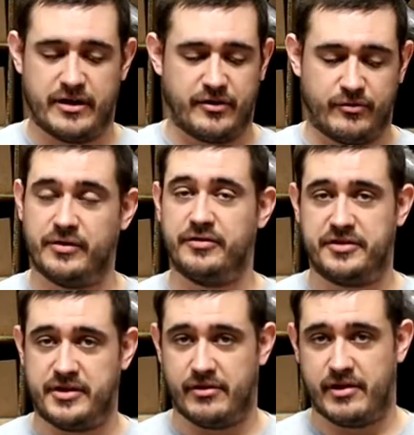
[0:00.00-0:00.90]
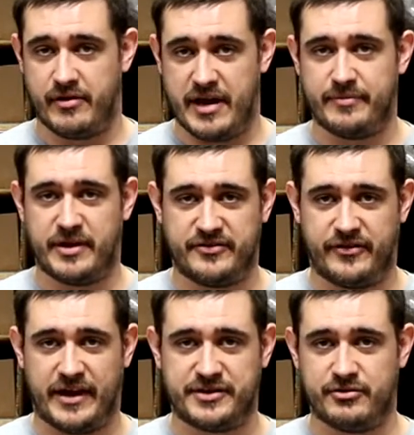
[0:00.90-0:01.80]
It will deteriorate much
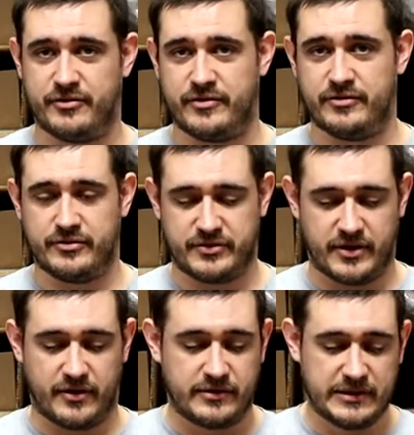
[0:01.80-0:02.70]
faster if you do so.